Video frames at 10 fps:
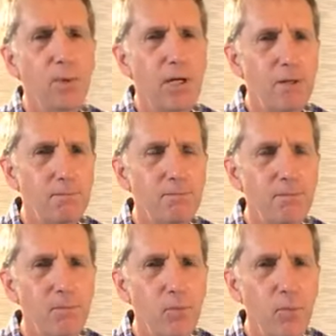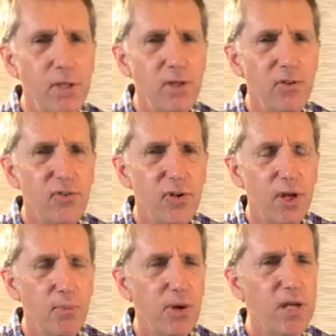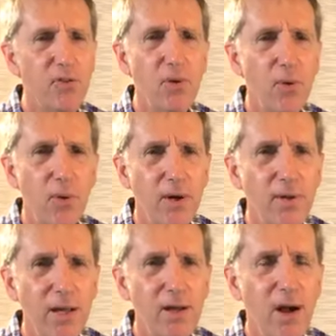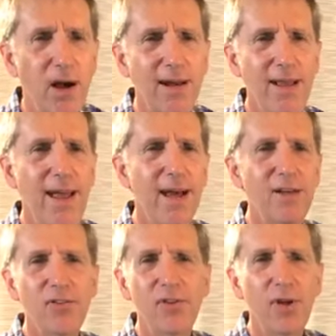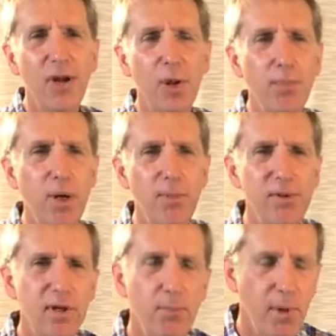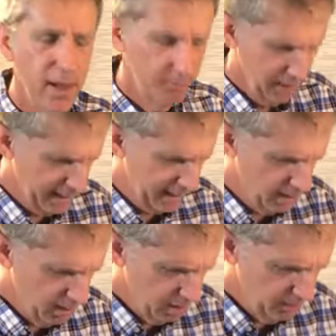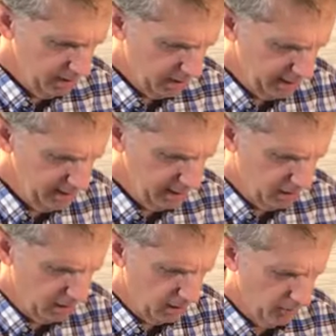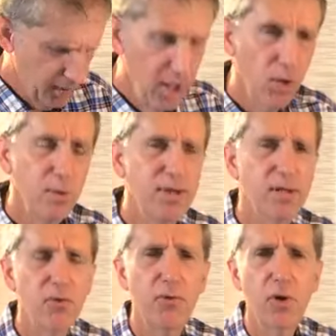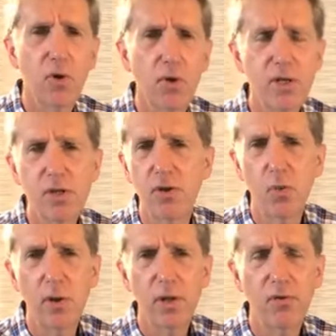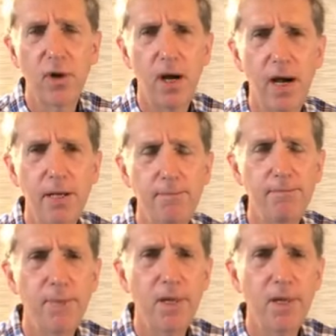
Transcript: Well, we just uh, praise the Lord that God has a purpose and a plan behind it all. We suffer according to the will of God